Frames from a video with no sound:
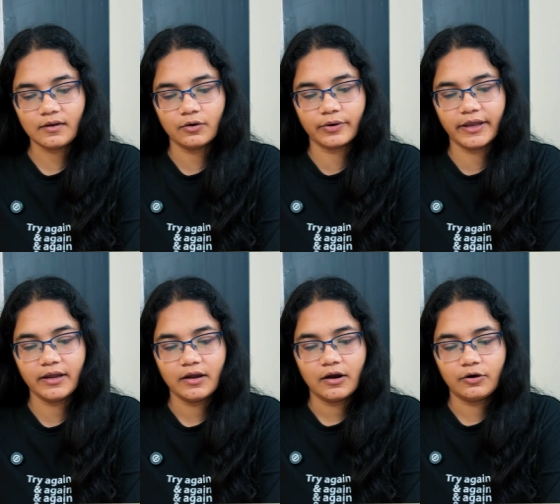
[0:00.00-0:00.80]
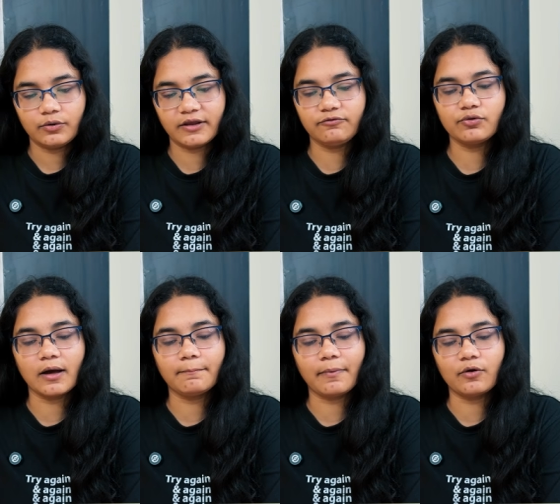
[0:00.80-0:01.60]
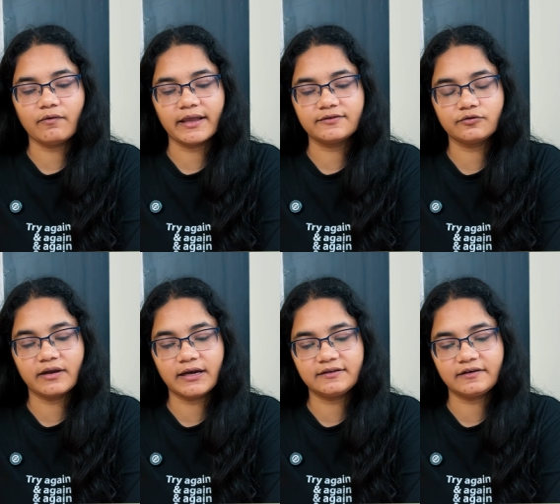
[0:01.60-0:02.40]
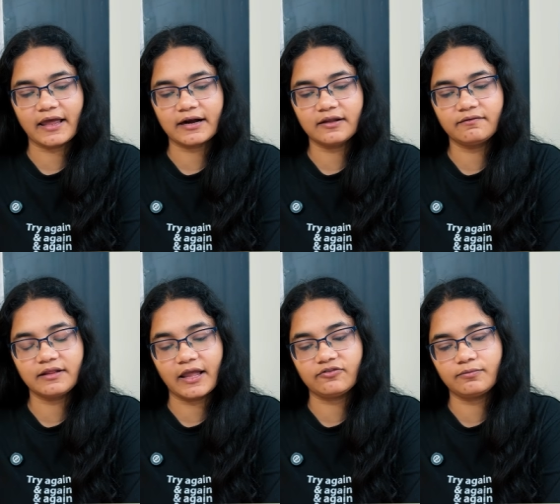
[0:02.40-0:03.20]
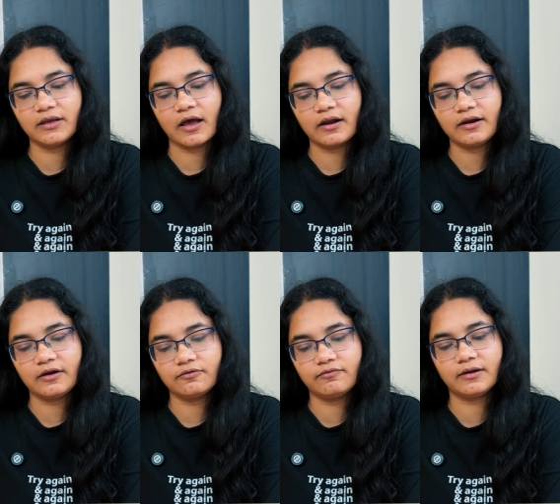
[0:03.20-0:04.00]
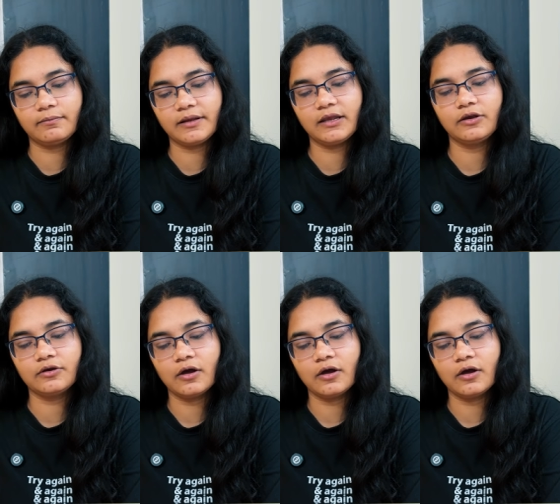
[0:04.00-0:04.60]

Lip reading: okay, to give you compound Y. So when it is reacting with HBr, it will be